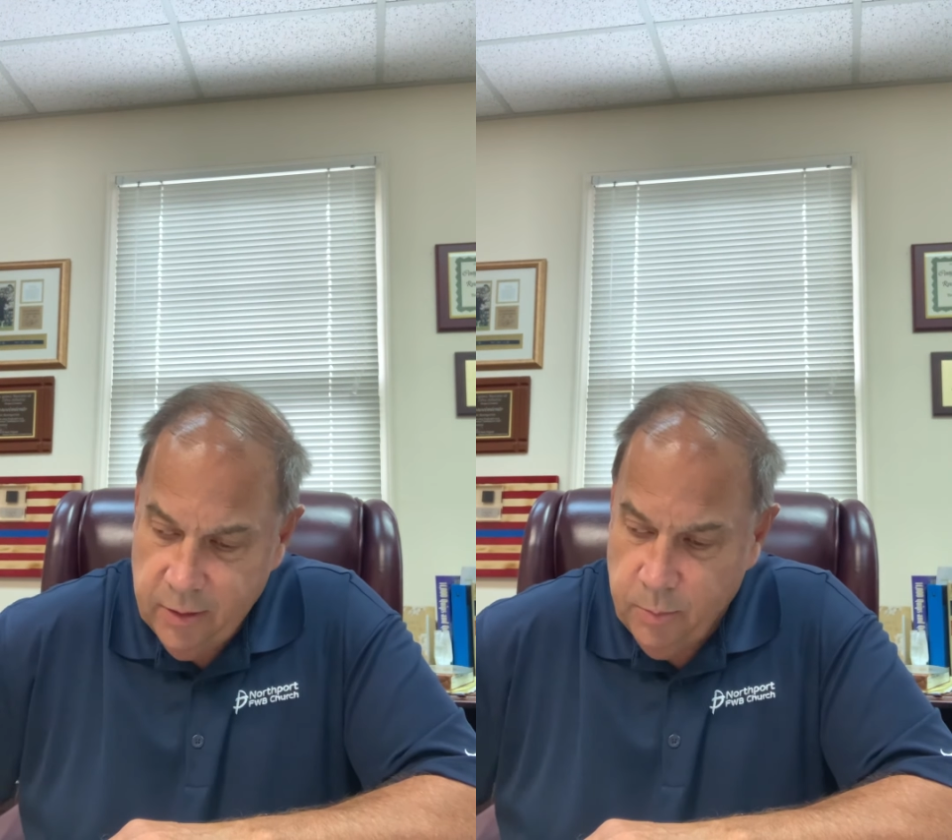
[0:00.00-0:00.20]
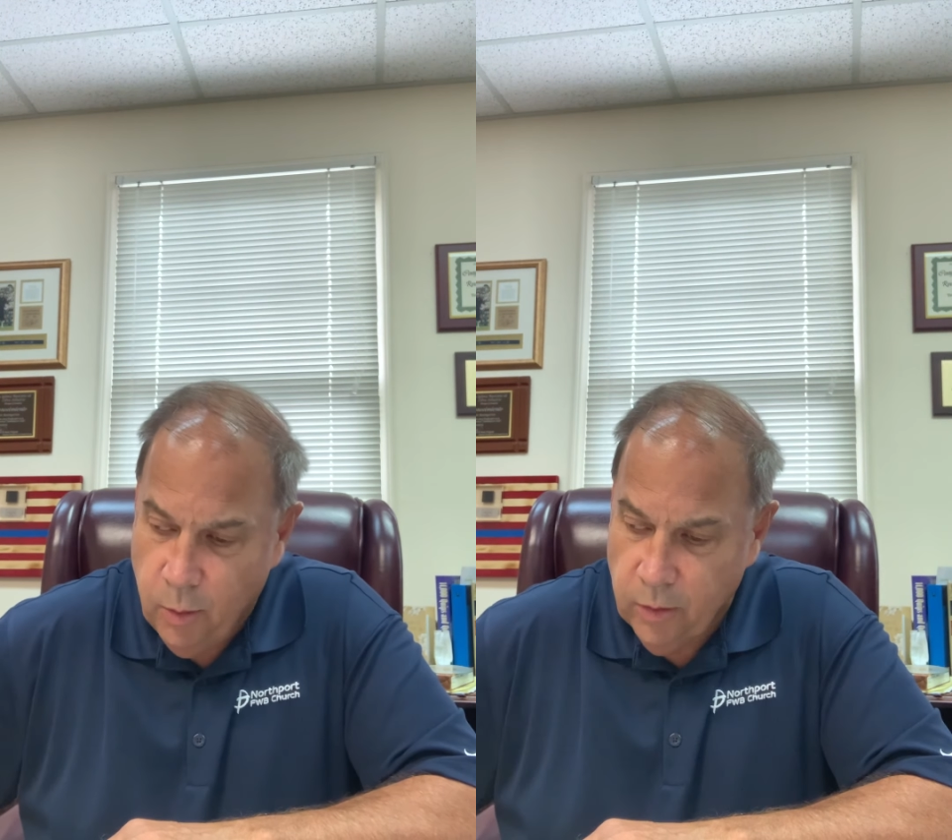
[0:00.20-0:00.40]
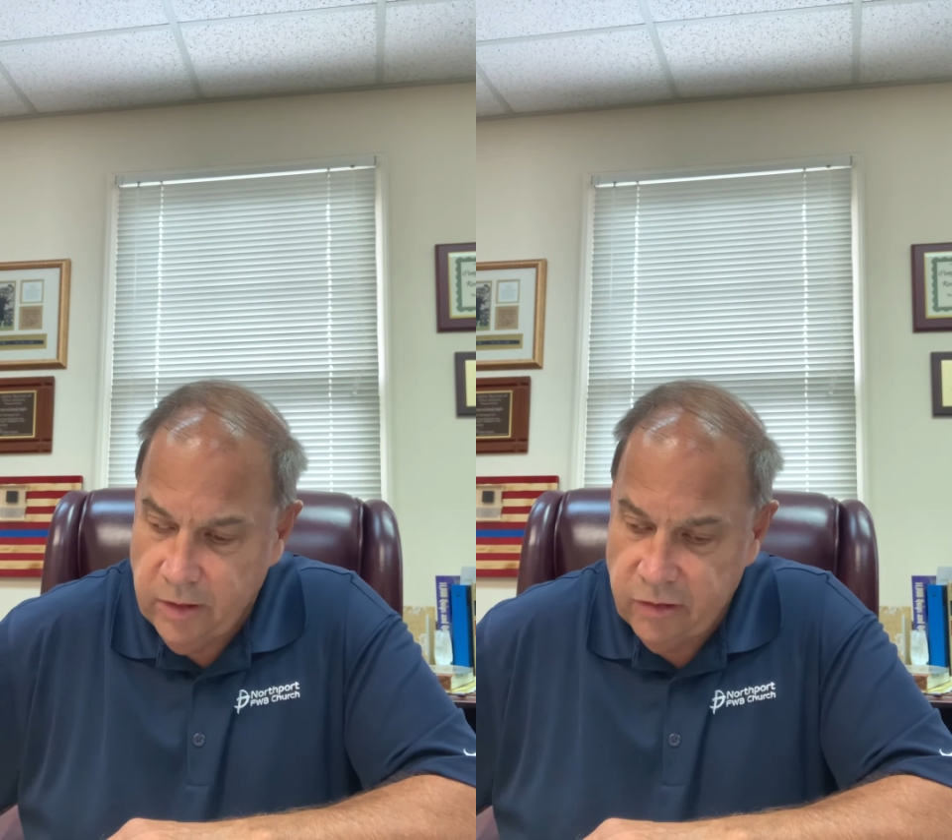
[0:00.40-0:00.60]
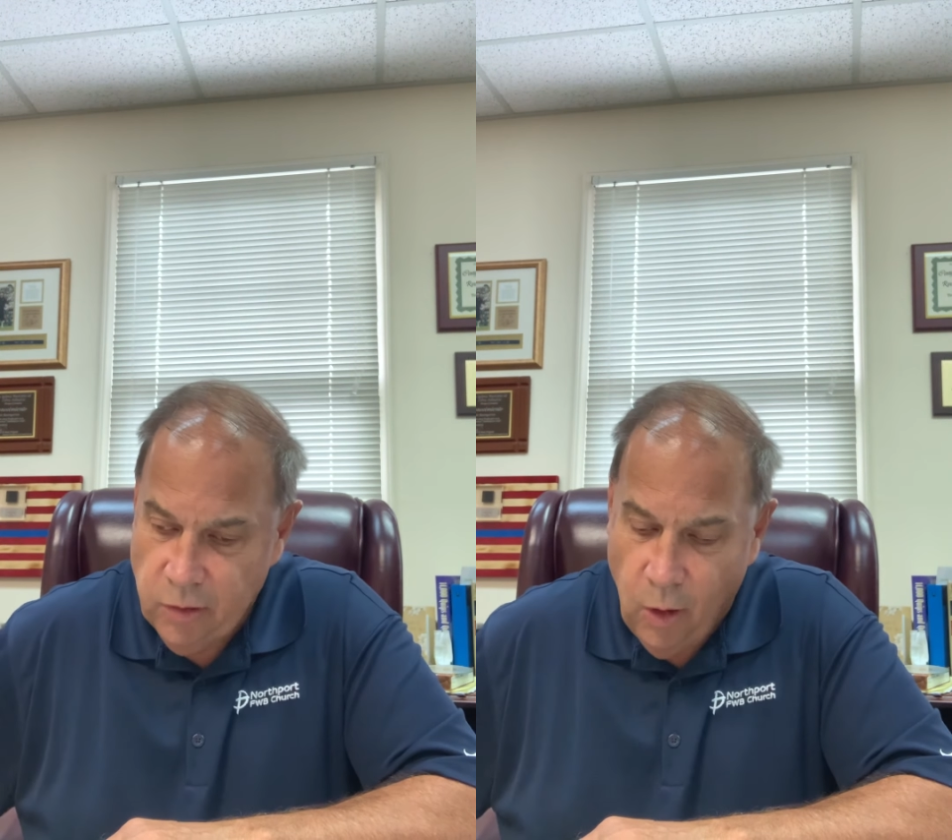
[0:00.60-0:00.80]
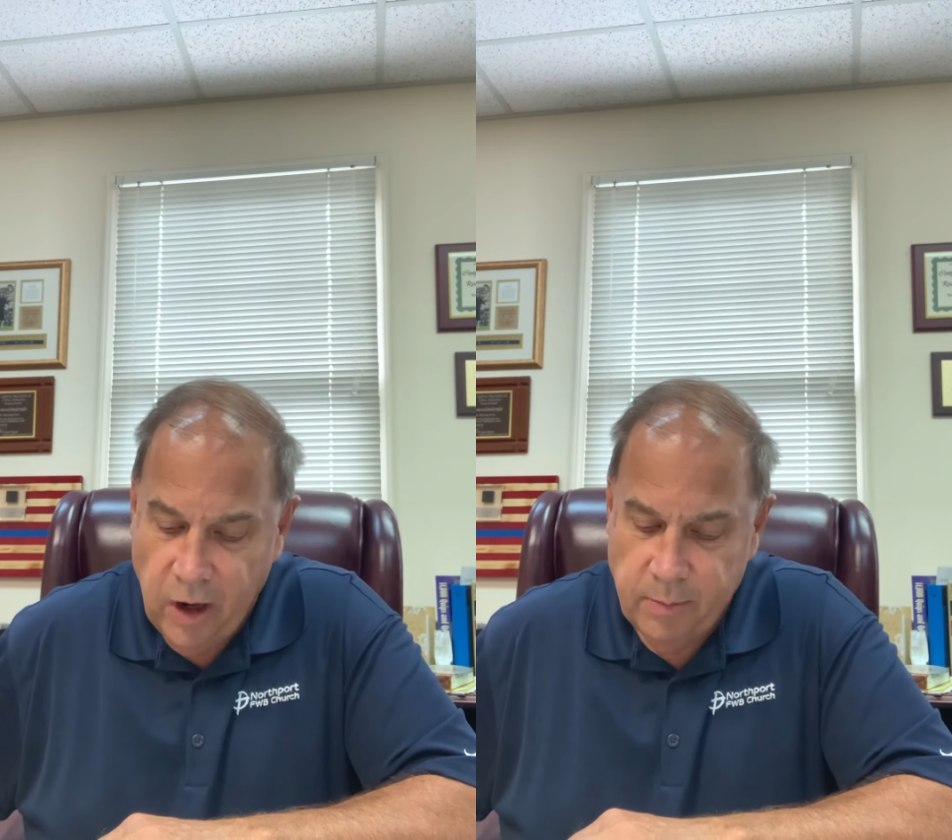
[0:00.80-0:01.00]
poured this
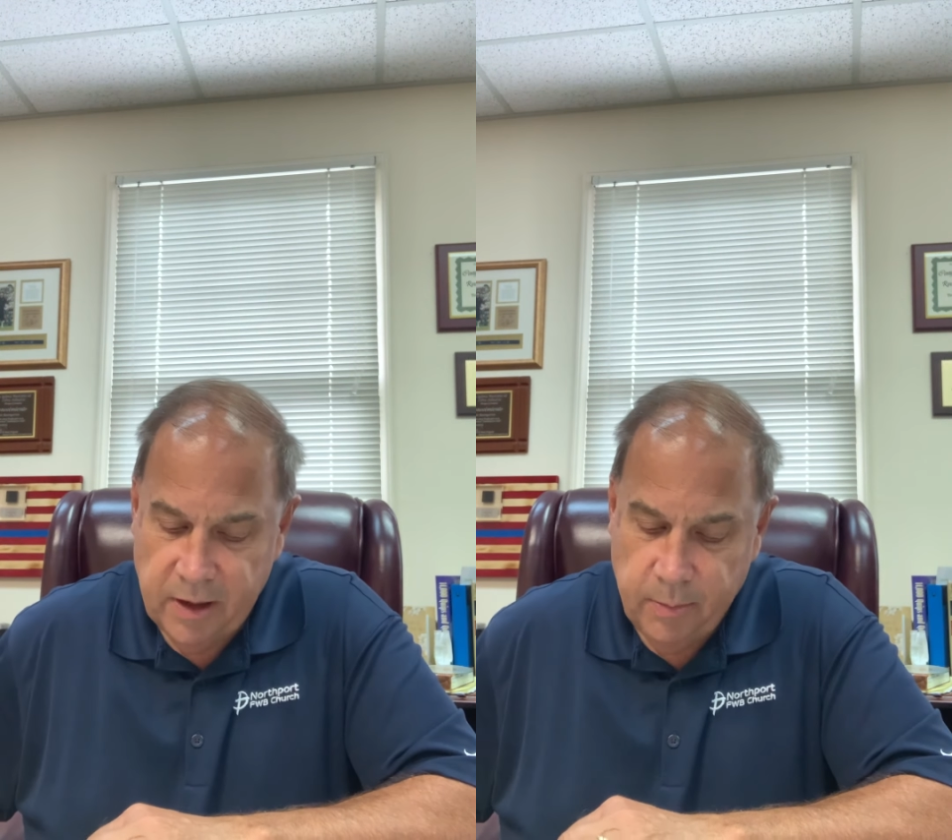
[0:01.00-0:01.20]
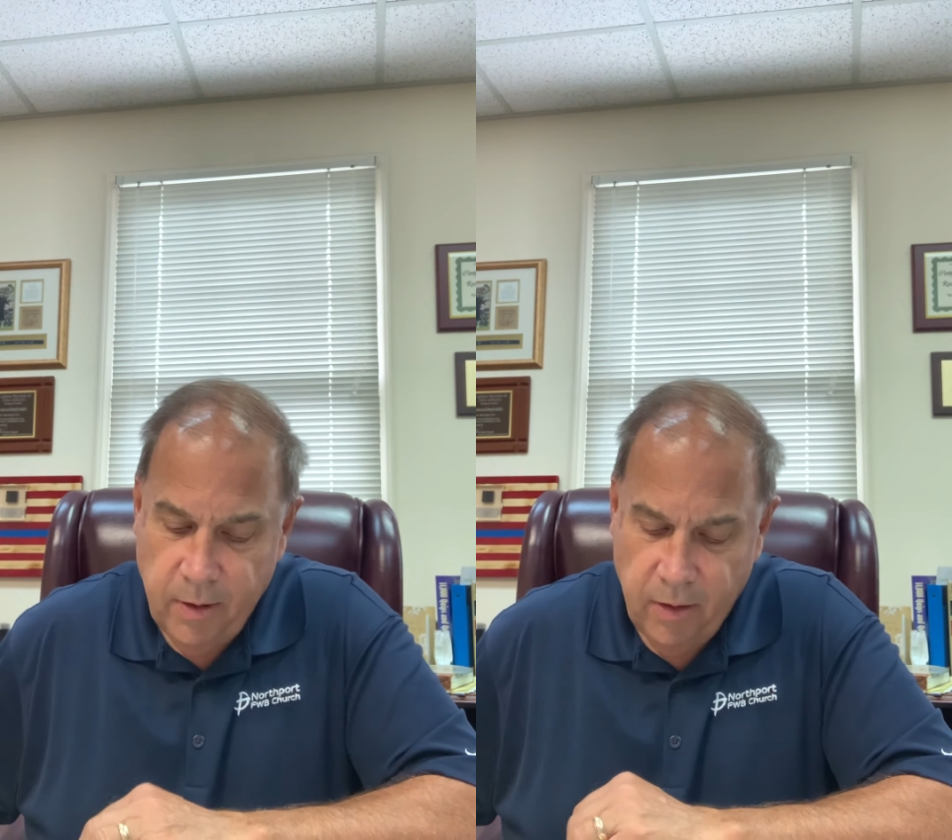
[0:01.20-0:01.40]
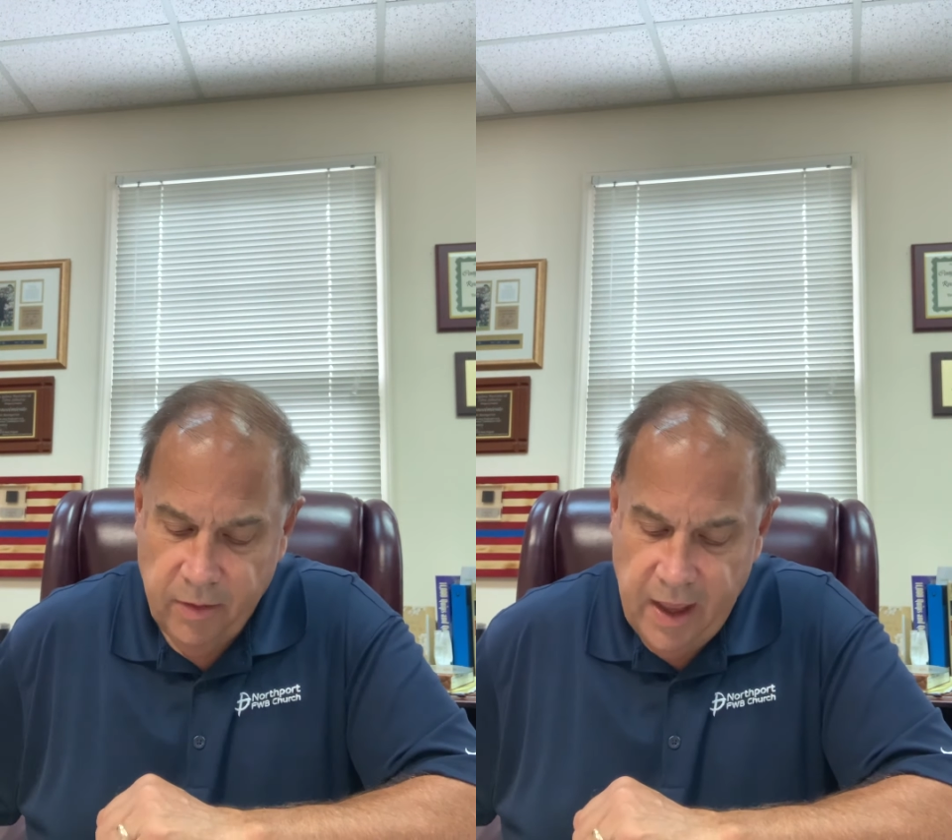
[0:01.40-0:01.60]
ointment upon